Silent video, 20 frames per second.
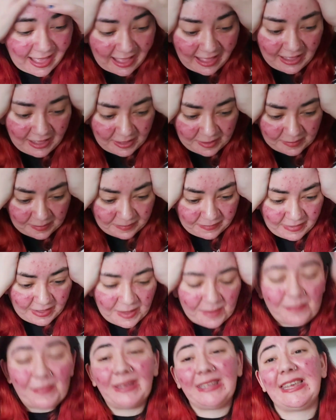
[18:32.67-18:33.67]
But
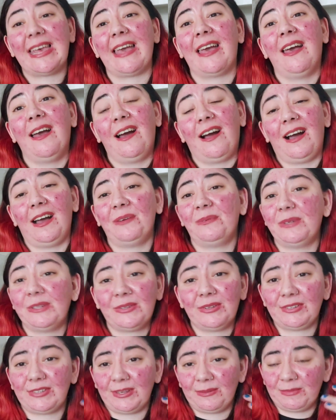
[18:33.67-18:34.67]
yeah, I went
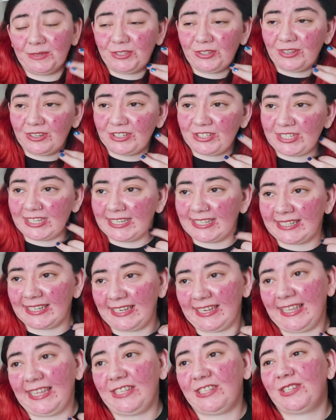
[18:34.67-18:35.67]
to a dermatologist
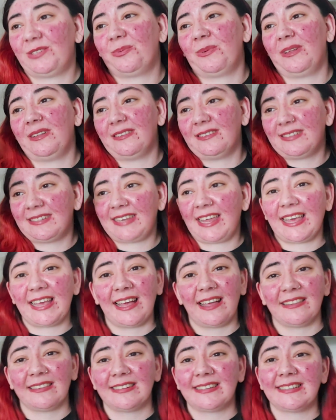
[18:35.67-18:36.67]
and he just went, stay
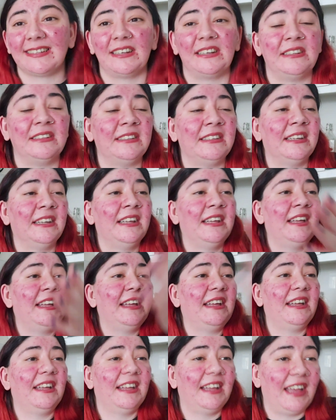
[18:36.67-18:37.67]
out of the sun,
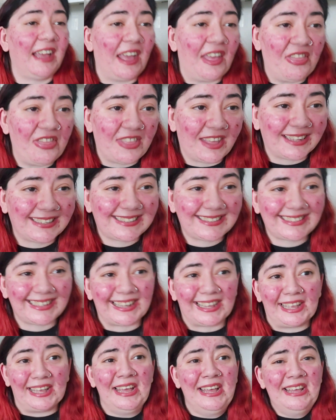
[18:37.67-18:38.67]
and that's
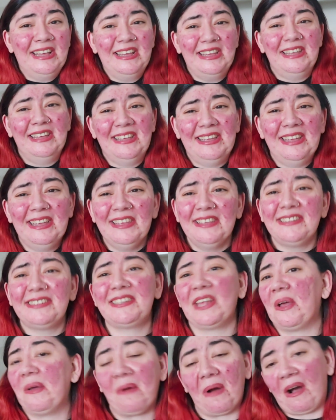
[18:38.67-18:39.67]
it.
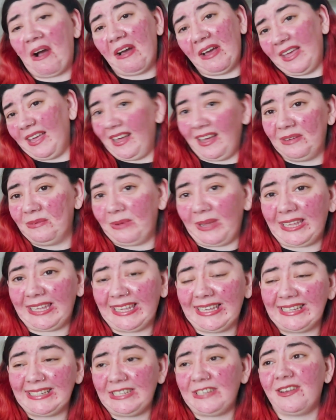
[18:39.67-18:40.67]
So I
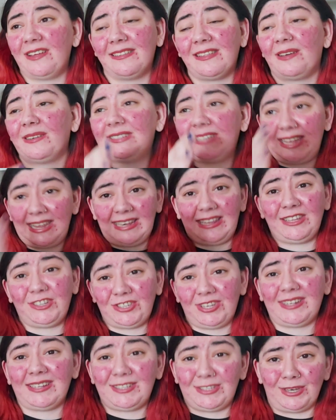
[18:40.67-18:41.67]
waited, you know, that was an
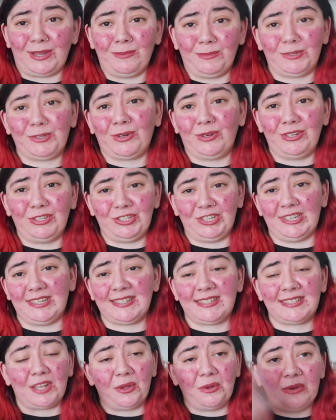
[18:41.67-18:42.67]
NHS
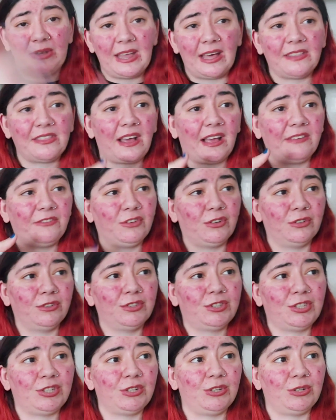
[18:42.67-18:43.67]
dermatologist. So now that I've
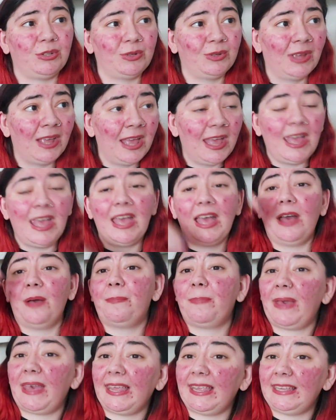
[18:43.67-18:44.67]
gone to a
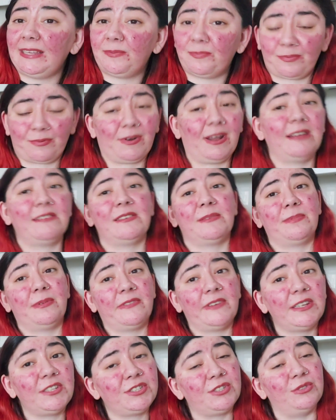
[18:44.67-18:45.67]
paid private
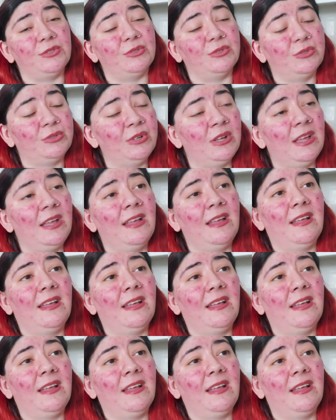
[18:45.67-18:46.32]
professional,